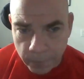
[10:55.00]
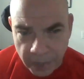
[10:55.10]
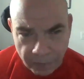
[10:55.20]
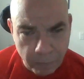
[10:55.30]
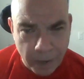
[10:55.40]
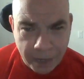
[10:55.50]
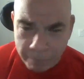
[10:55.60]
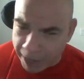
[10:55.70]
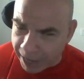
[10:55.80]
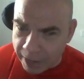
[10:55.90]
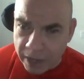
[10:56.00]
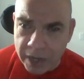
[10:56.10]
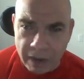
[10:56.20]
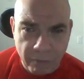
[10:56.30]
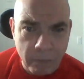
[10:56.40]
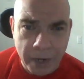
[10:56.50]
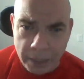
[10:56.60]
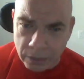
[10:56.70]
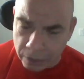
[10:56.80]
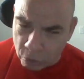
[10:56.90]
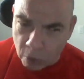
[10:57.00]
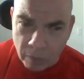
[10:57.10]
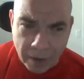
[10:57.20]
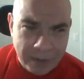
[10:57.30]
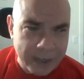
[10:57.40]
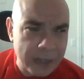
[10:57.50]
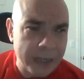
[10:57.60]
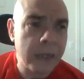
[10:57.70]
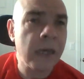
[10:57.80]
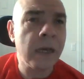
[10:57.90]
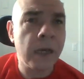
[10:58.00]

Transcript: Never mind Bath, never mind Detroit Rock City.